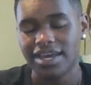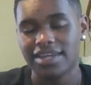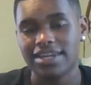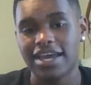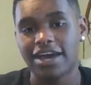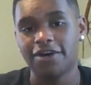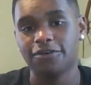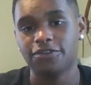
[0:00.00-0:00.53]

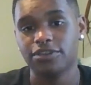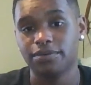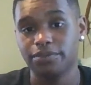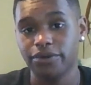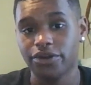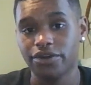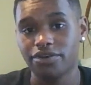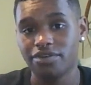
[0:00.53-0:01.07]
Now, the
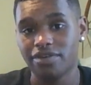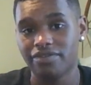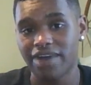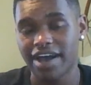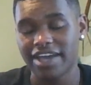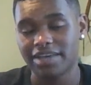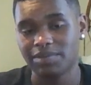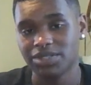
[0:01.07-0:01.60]
pro of
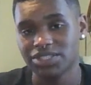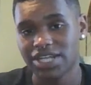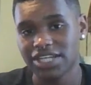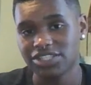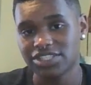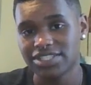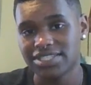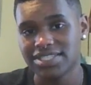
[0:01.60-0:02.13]
IM
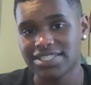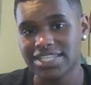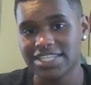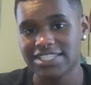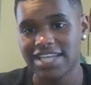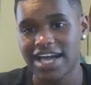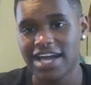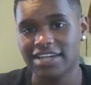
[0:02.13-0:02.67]
injections
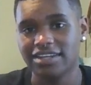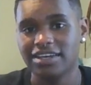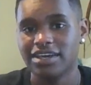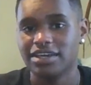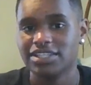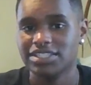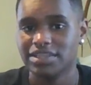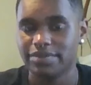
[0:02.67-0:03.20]
is that
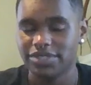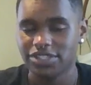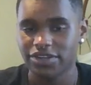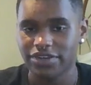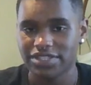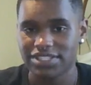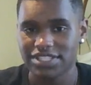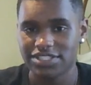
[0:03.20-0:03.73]
some
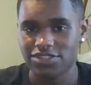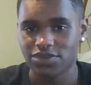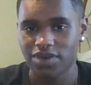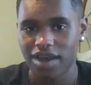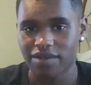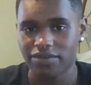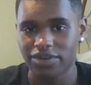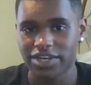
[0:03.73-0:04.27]
insurances do
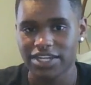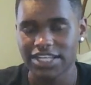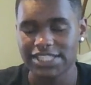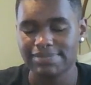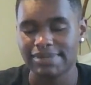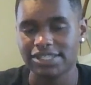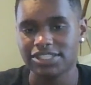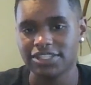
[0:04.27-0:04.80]
cover it,
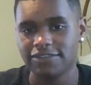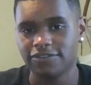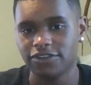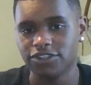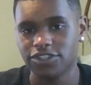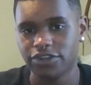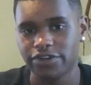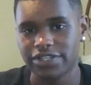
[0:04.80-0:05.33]
especially if
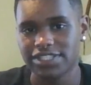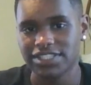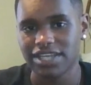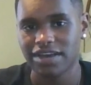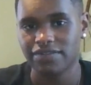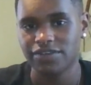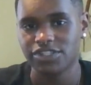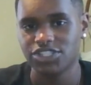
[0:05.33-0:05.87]
your insurance
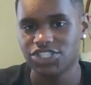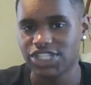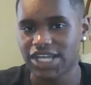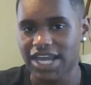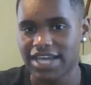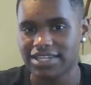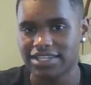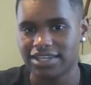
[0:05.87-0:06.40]
covers
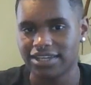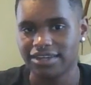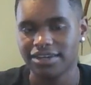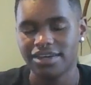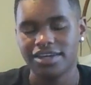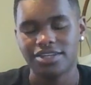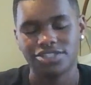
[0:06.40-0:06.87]
GID,